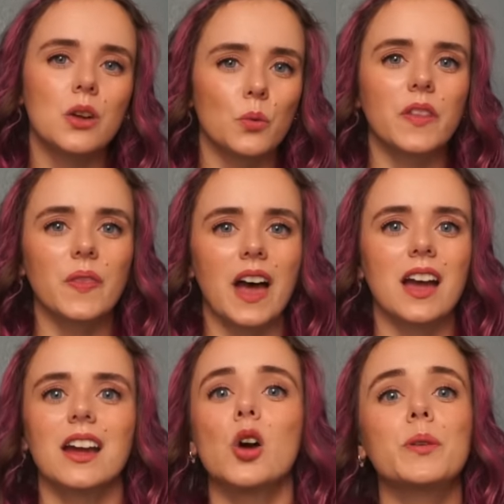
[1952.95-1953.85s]
With that,
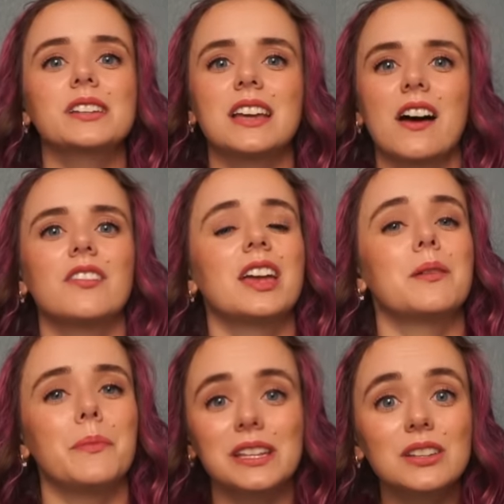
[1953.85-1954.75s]
I hope you guys have an
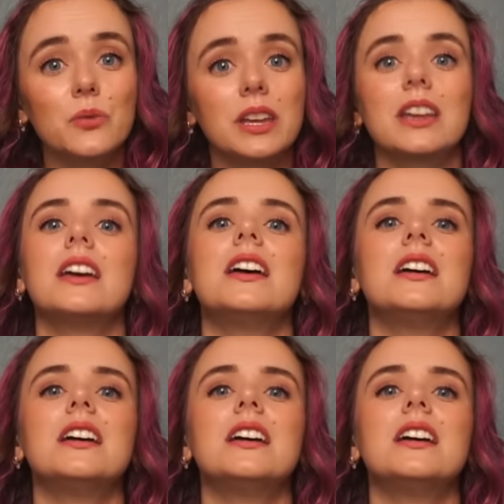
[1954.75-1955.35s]
amazing week.